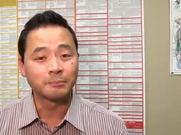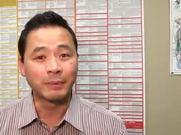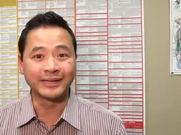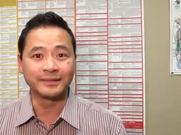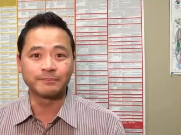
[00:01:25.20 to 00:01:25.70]

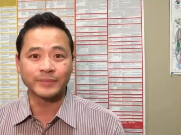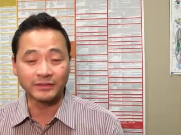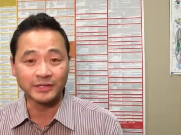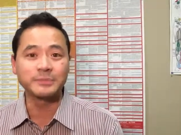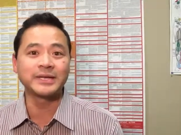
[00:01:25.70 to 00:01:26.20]
By
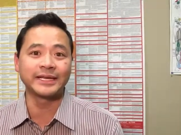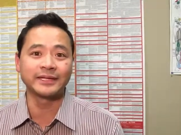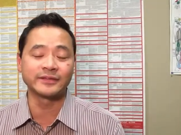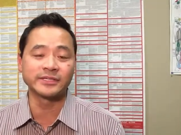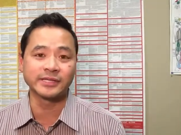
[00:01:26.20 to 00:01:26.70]

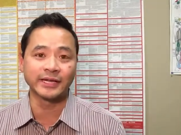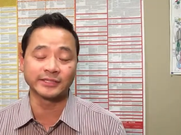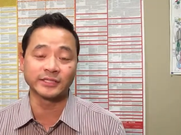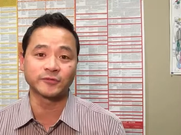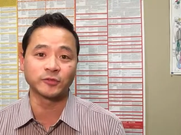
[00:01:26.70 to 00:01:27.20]
eliminating this
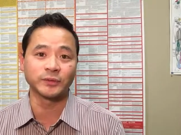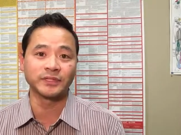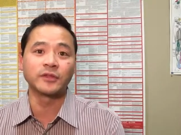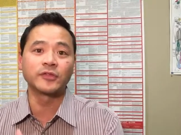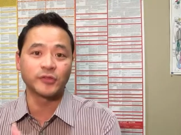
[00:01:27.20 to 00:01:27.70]
excess
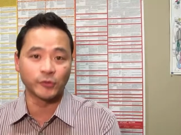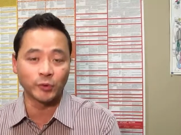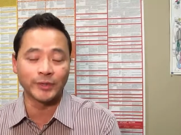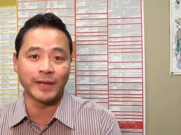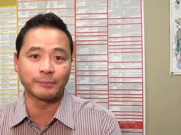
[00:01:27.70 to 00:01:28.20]
fluid
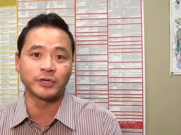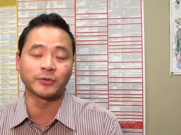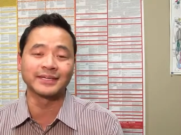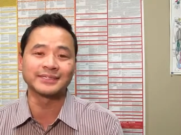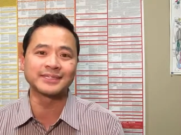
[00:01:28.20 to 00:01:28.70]
through an
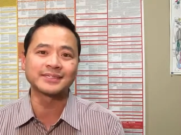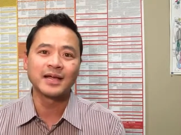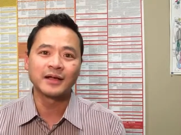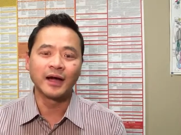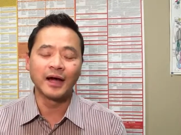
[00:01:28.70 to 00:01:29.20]
Epi-crisis,
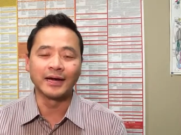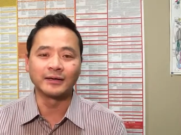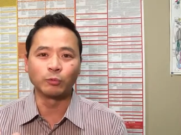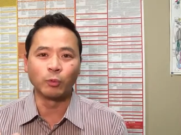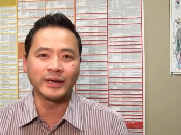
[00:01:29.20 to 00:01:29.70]

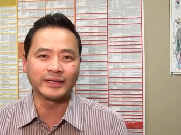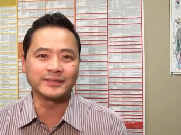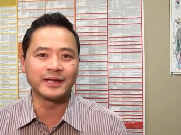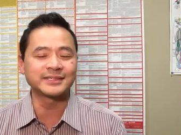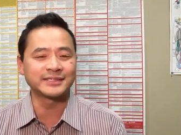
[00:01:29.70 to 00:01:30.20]
what it
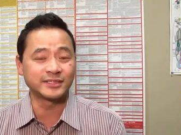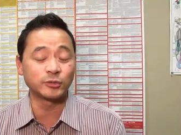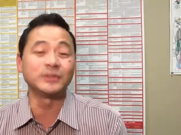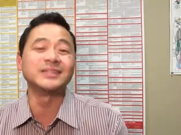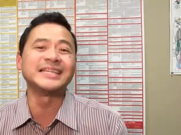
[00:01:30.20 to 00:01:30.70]
does is it
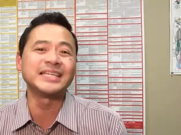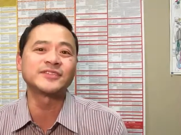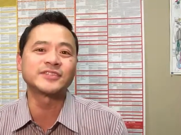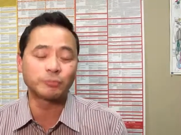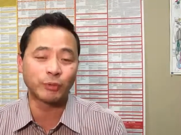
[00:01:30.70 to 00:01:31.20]

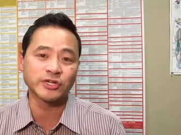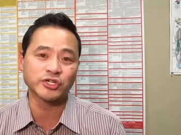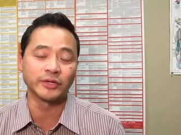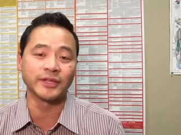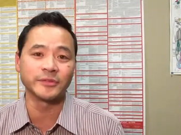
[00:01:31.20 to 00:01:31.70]
relieves the
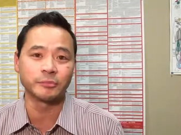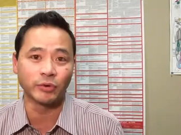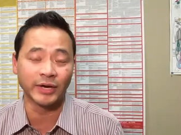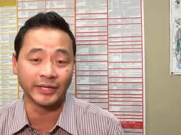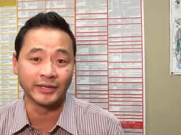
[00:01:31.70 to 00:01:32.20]
pressure in the
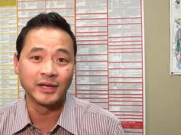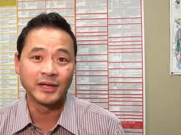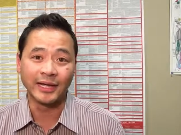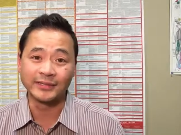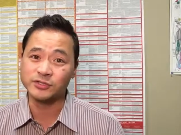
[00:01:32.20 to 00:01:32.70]
brain.
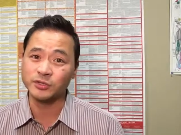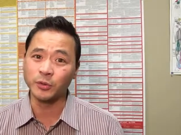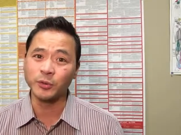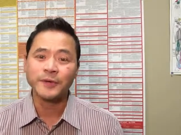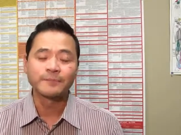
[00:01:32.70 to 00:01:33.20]
And
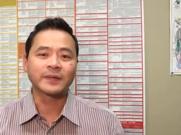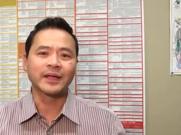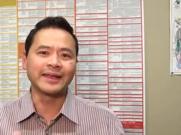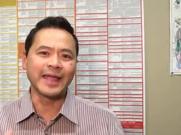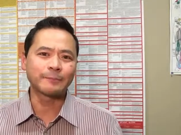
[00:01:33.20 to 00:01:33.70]
so
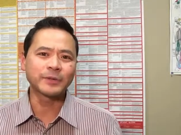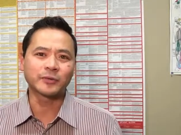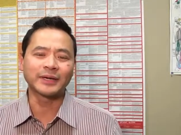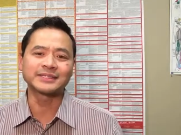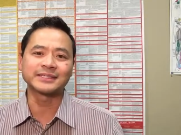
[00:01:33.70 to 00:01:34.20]
an
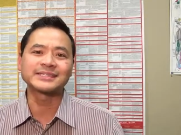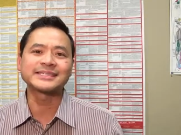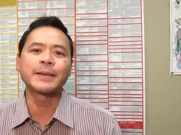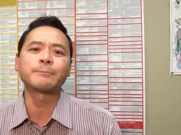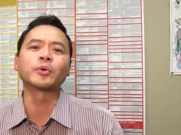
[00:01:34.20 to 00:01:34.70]
Epi-crisis
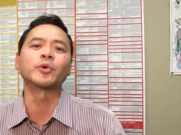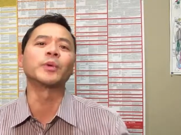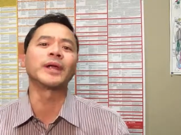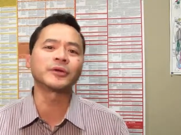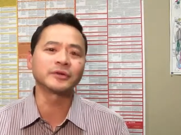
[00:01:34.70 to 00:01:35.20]

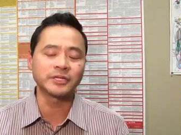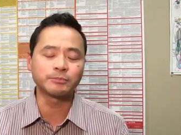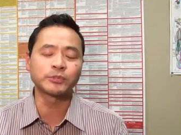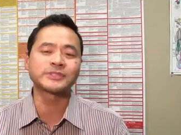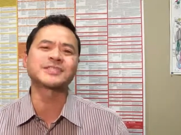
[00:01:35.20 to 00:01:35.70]
temporarily
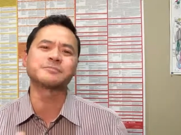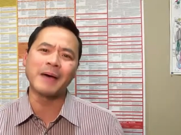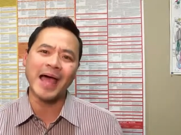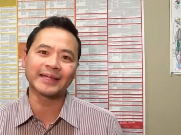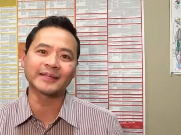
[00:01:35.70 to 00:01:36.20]
puts us
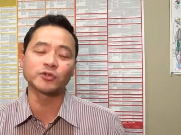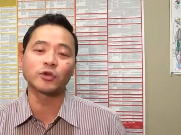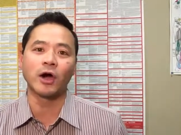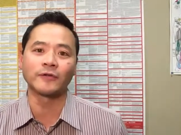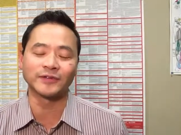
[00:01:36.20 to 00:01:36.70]
back into
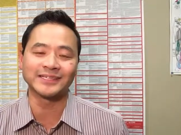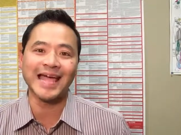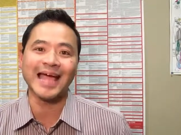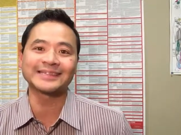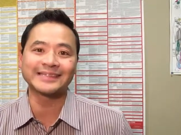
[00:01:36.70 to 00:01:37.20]
conflict
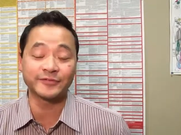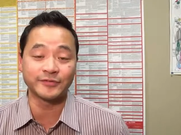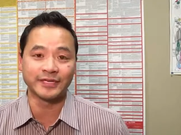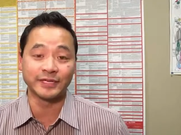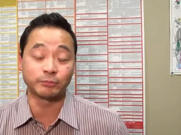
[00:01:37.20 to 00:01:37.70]

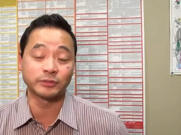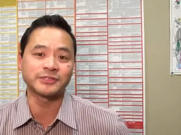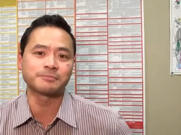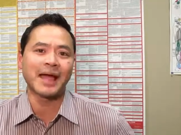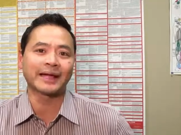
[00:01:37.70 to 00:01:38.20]
activity. It puts
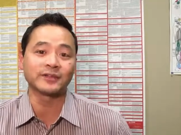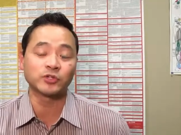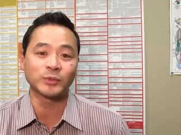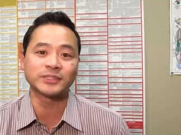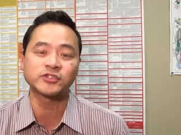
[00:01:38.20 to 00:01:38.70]
us back
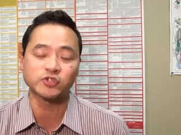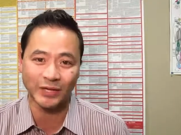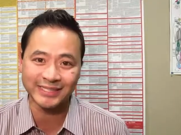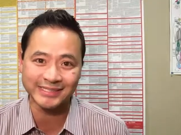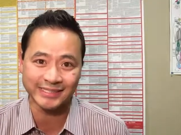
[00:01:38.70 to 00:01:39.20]
into a
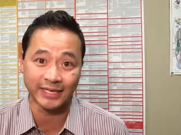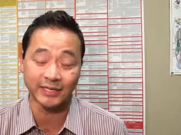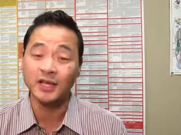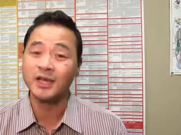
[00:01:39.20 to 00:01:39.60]
stress state.